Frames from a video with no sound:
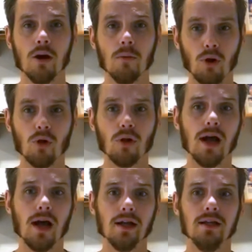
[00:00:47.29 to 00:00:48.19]
Paul
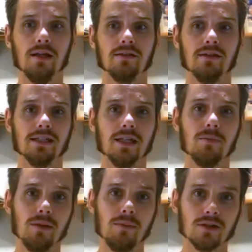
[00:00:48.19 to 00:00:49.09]
Hardy is an
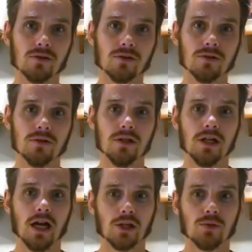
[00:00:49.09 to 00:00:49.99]
SAP mentor
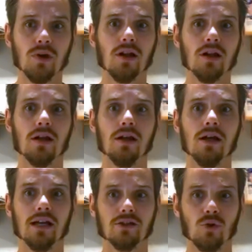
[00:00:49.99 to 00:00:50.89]
as well
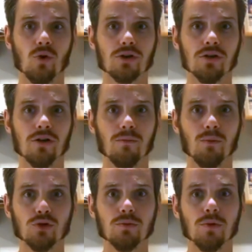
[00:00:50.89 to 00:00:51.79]
as an author of
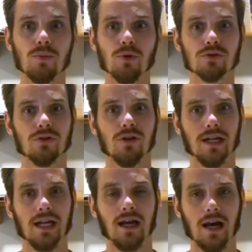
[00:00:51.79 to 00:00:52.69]
multiple books
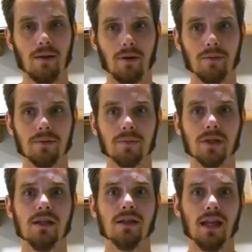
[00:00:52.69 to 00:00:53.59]
on ABAP.
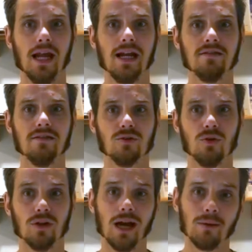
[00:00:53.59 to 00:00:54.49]
The latest is
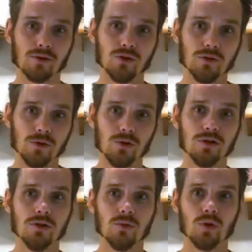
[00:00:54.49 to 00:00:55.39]
called ABAP to the
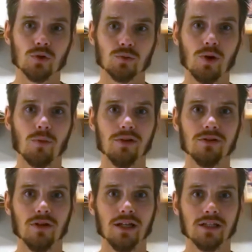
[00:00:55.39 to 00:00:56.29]
Future, which was published
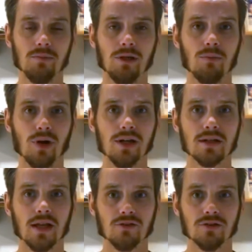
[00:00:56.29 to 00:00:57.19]
on SAP Press
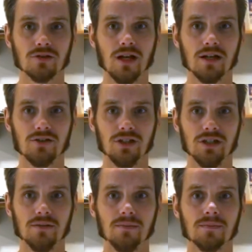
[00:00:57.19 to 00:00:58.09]
just last
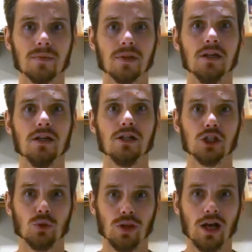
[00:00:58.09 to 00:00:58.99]
year.
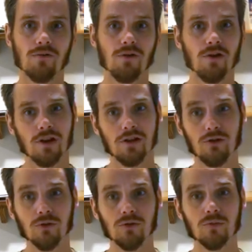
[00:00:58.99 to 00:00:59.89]
So without further
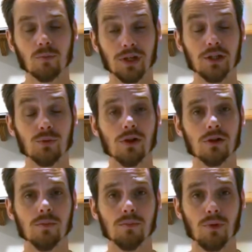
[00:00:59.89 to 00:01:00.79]
ado, please
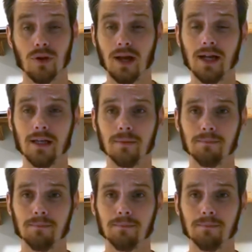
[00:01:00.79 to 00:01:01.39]
welcome Paul Hardy.